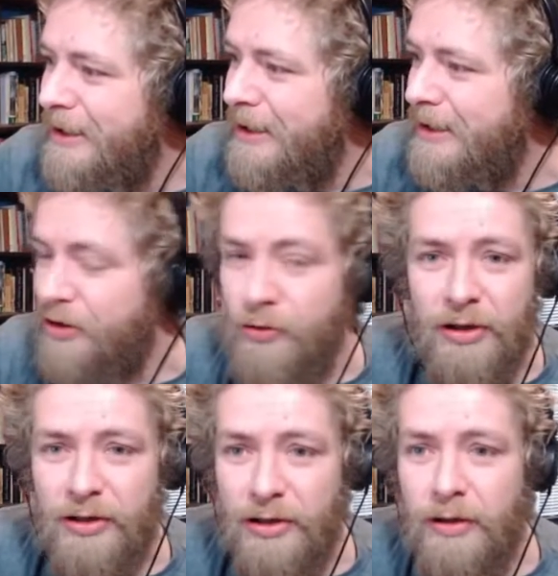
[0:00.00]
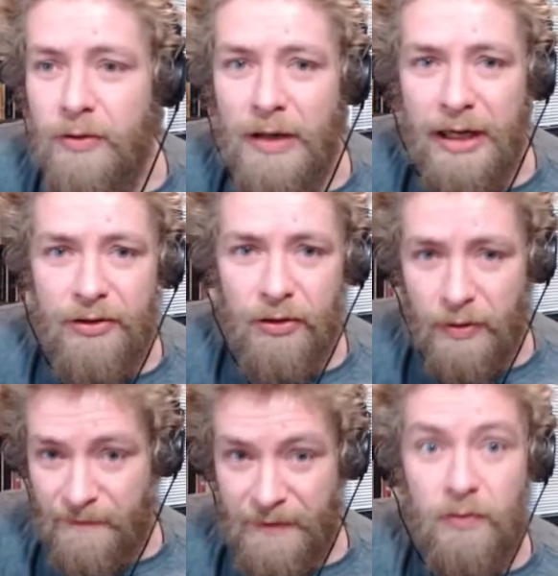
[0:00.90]
you could go and you could
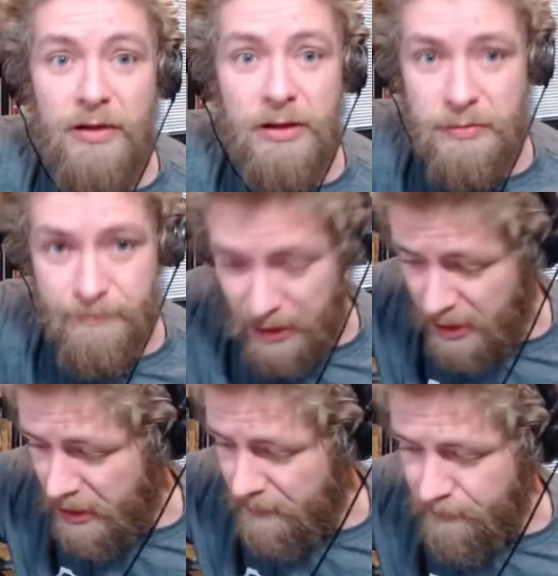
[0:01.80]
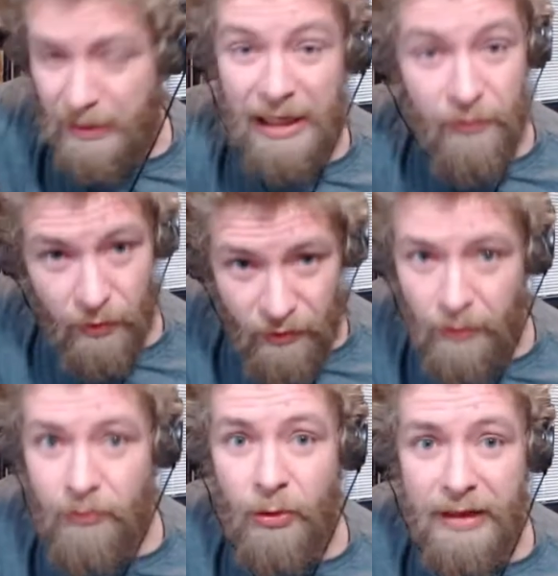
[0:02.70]
filter by players with
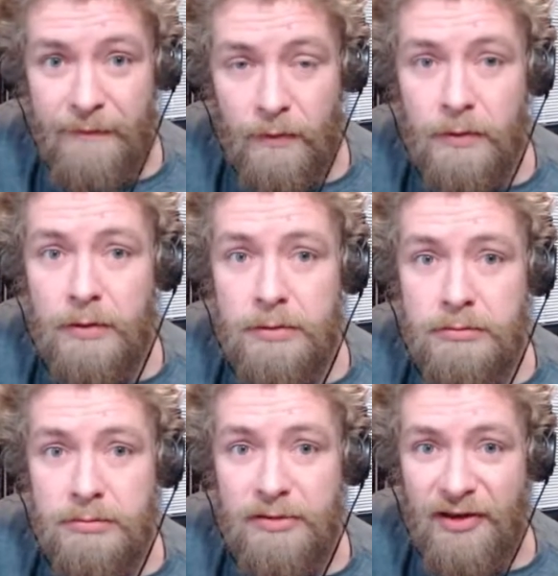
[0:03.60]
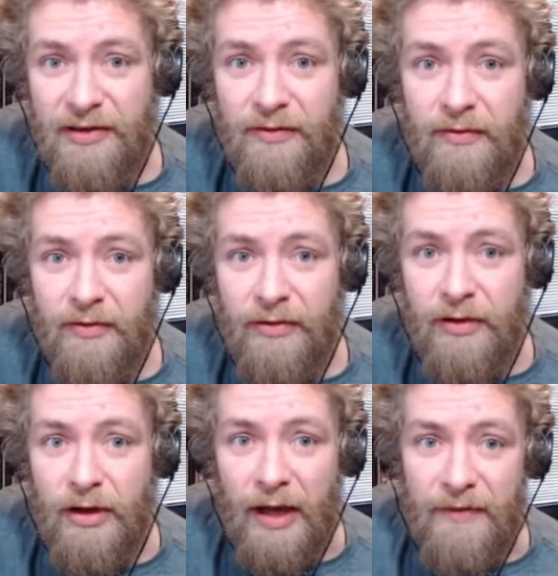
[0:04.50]
top 24 seasons,
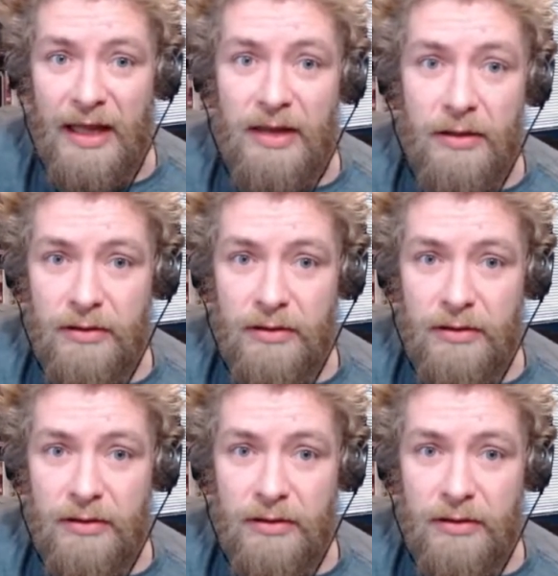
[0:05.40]
and then you